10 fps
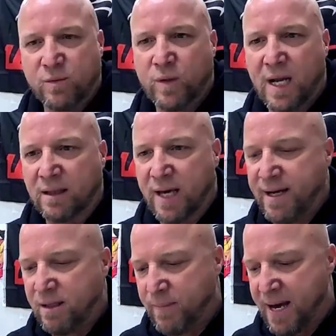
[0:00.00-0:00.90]
What I
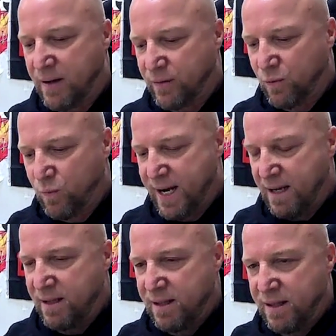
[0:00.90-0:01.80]
like about the
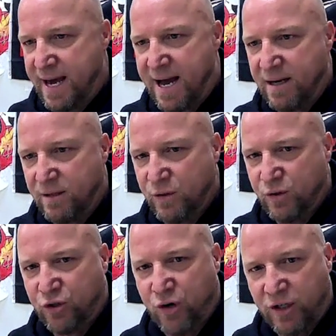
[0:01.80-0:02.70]
way that
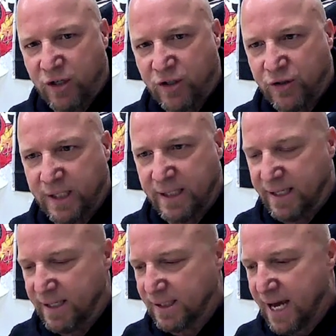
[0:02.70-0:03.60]
you structured
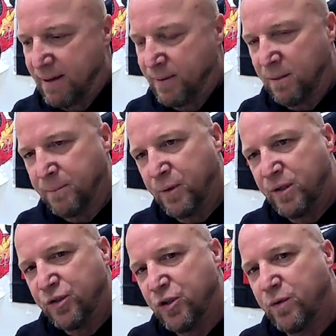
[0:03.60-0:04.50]
it is I can
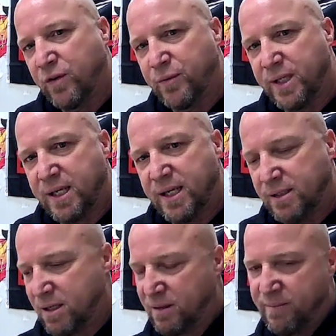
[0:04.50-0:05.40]
put 2 or 3
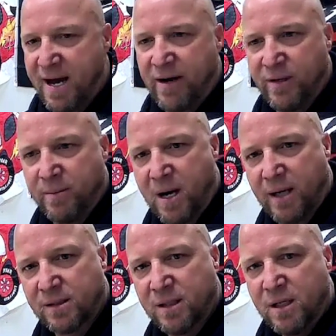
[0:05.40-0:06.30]
kids on the battery
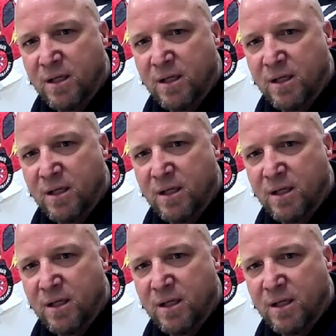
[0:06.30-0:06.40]
box,